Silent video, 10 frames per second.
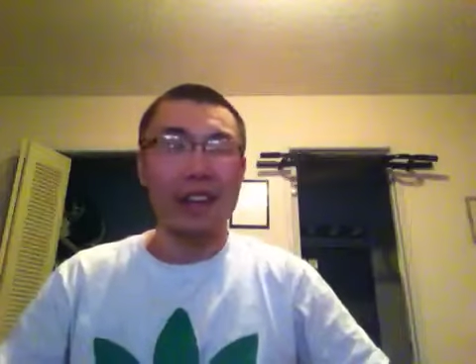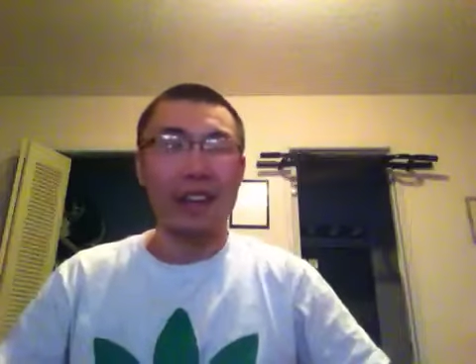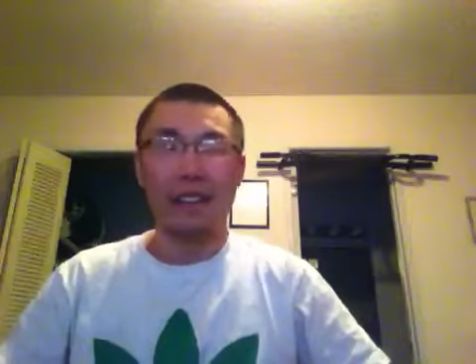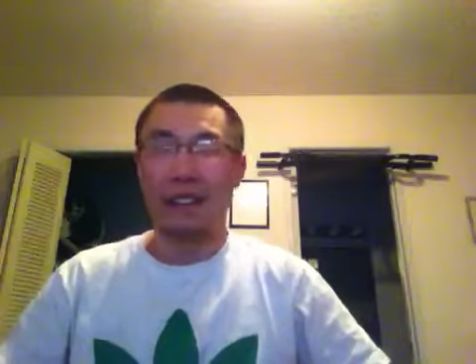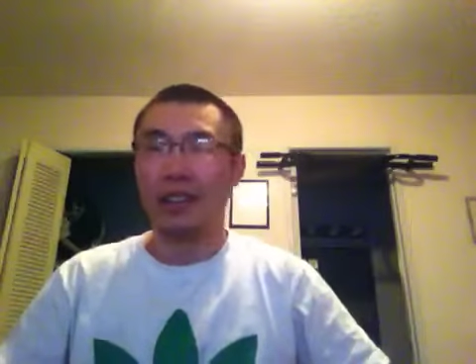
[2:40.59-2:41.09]

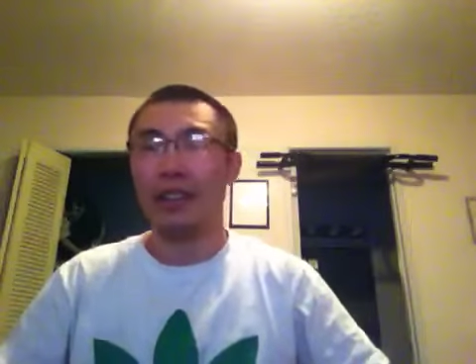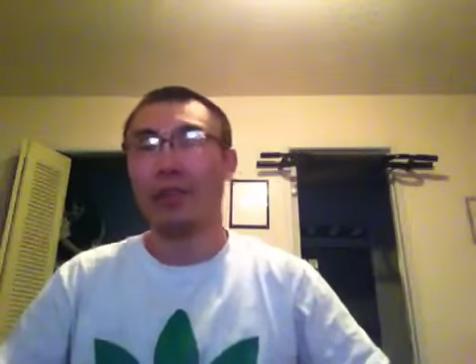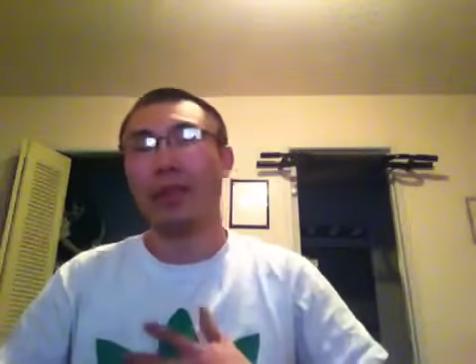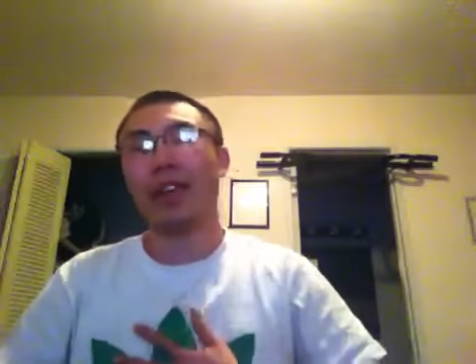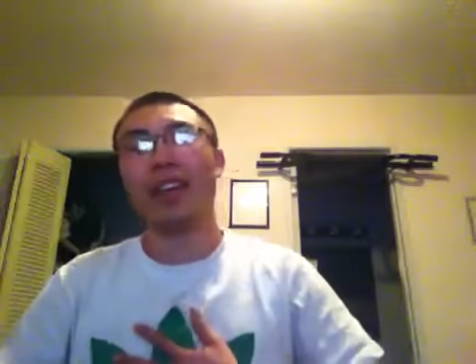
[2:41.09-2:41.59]
I was like, oh
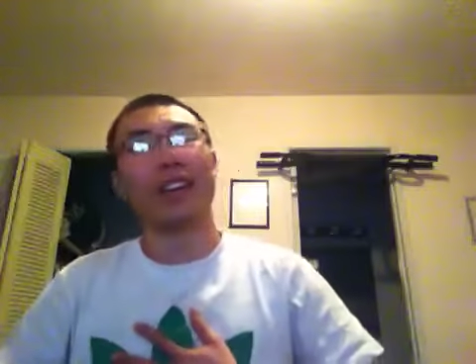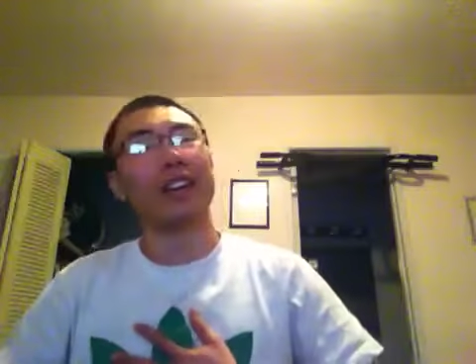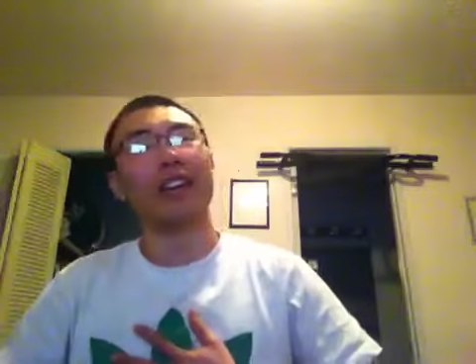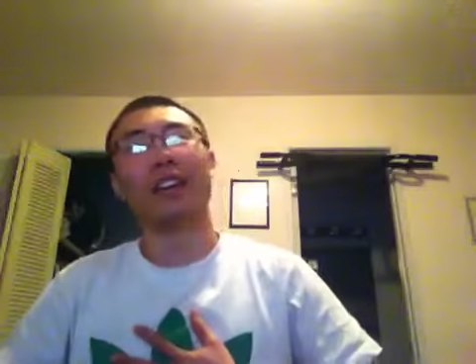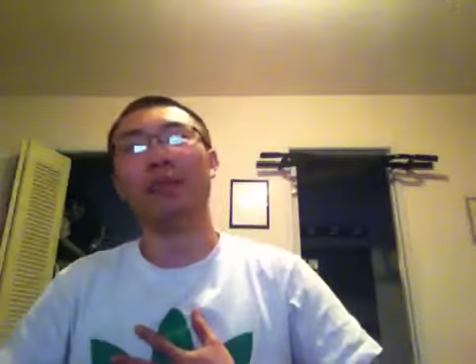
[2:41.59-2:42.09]
man,
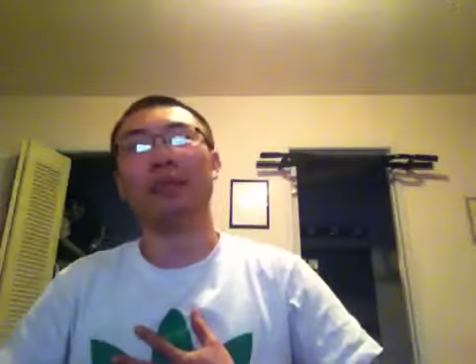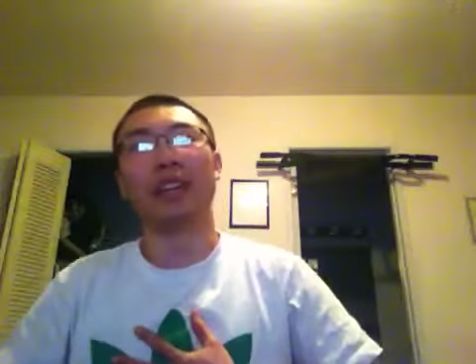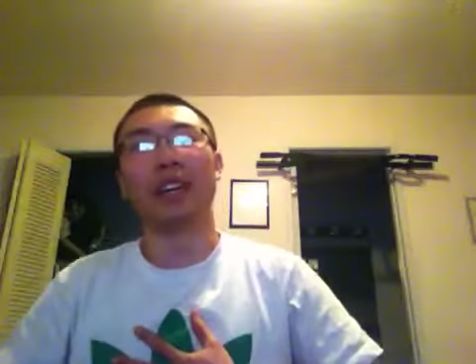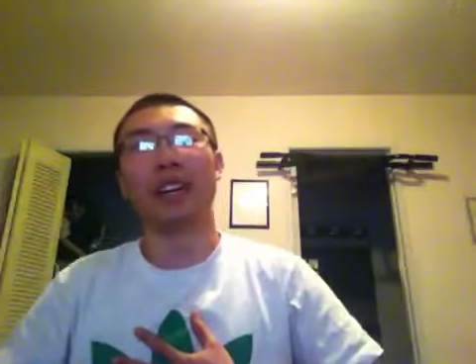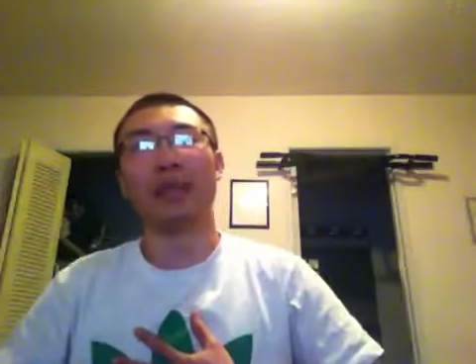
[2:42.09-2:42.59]
I'm
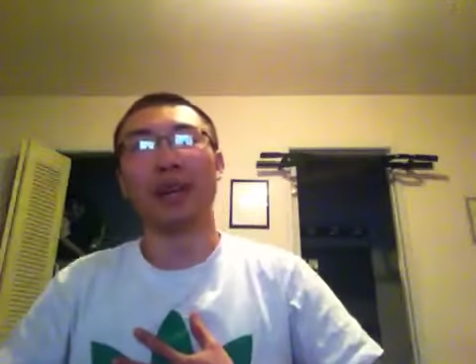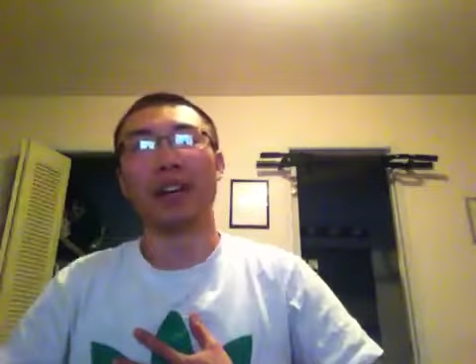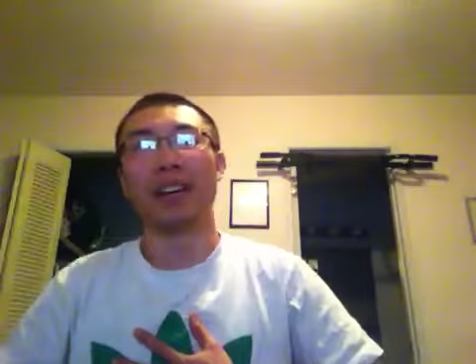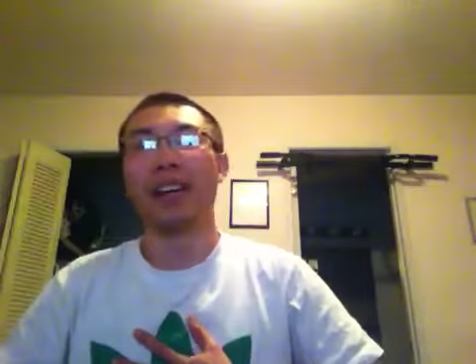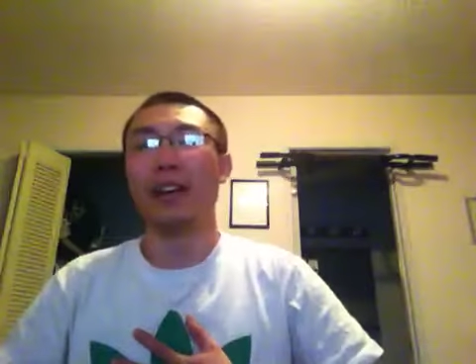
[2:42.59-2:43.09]
dying,
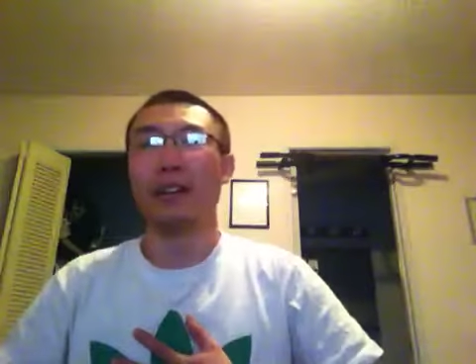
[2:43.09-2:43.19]
man.